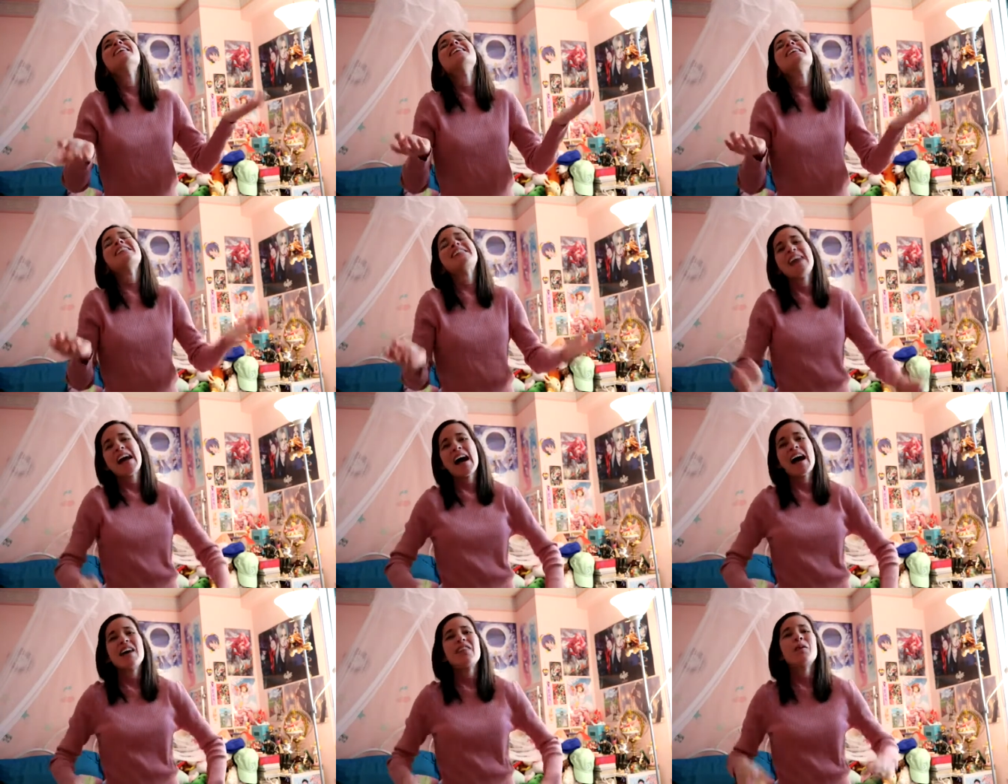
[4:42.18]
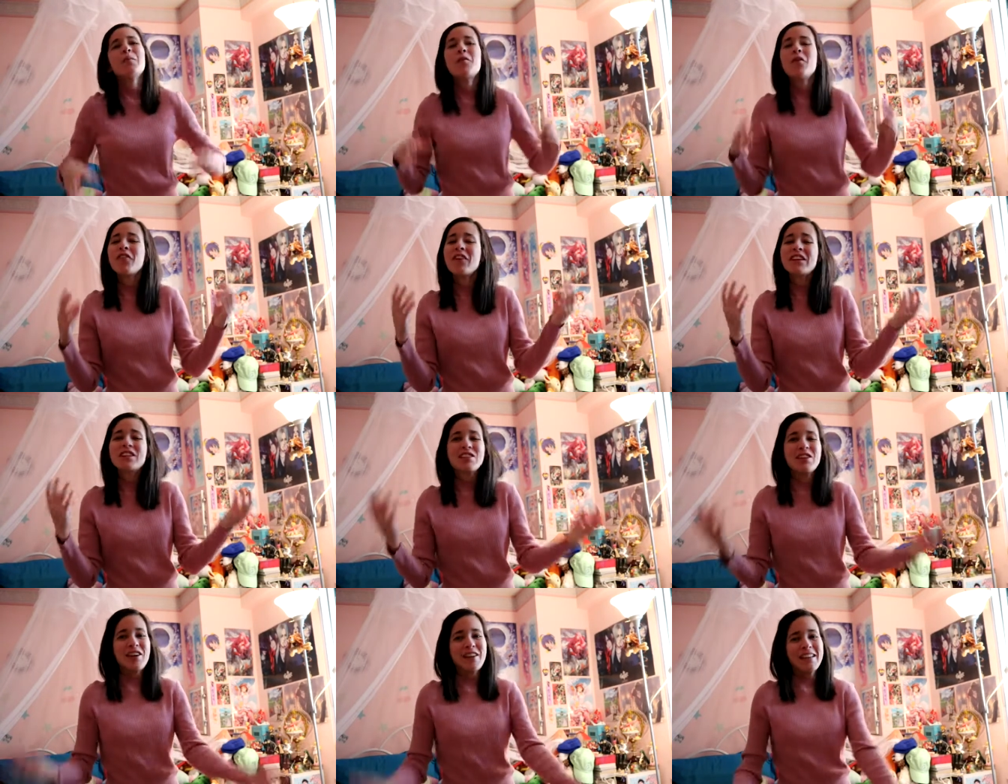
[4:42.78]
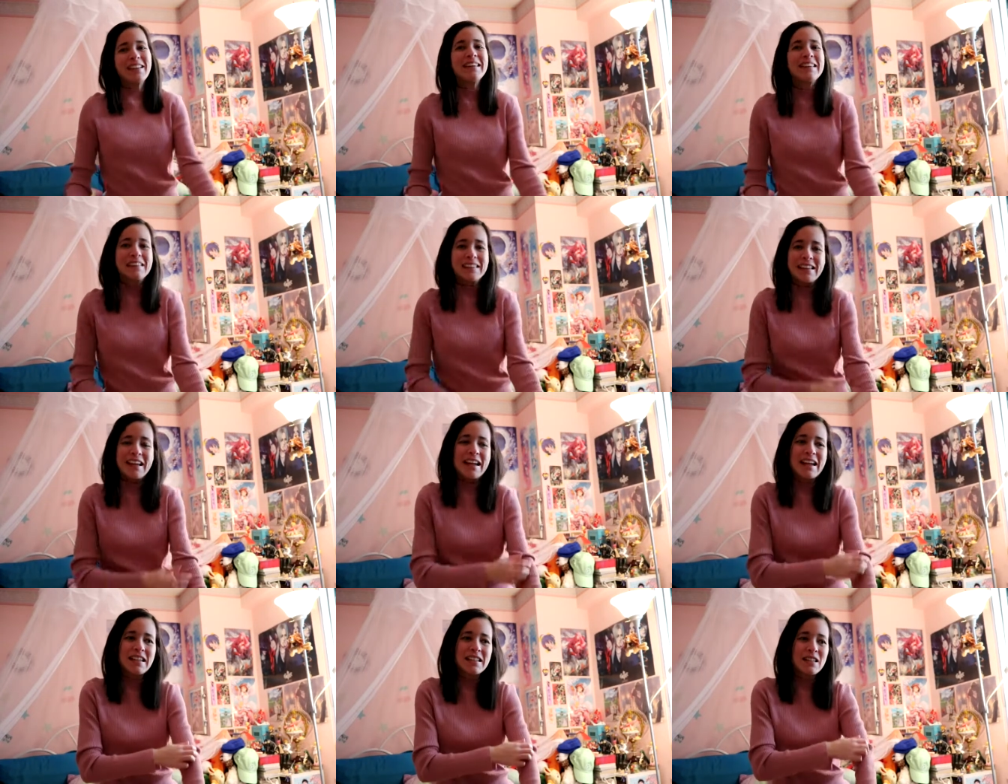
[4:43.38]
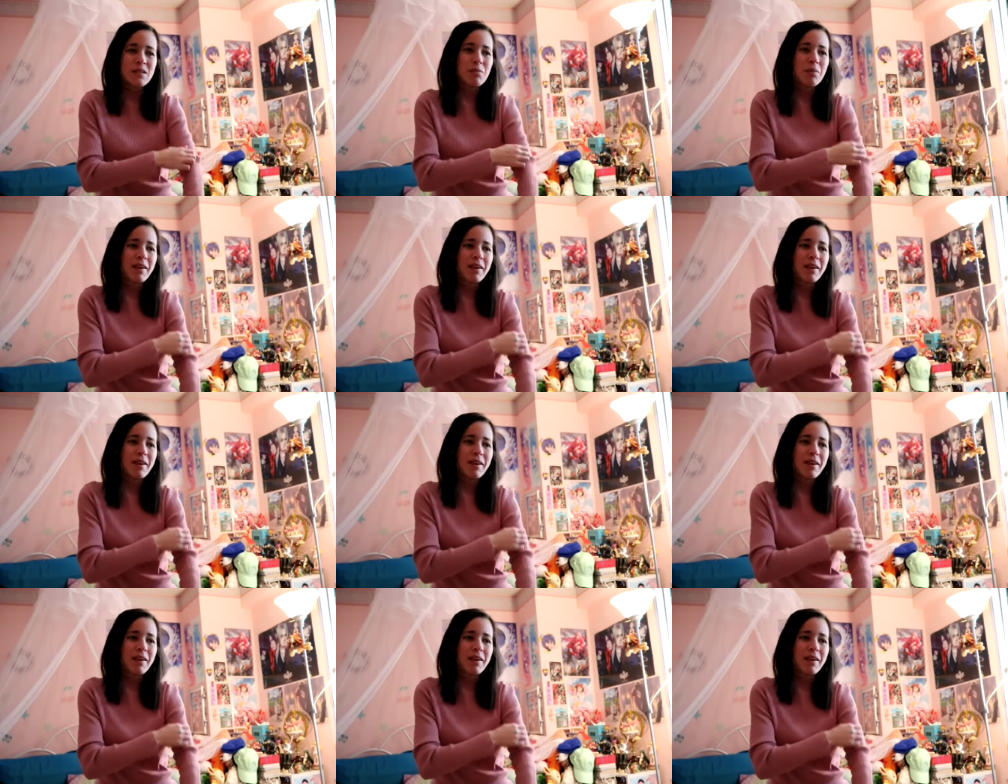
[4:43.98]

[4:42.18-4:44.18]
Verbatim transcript: yeah, the movie started late,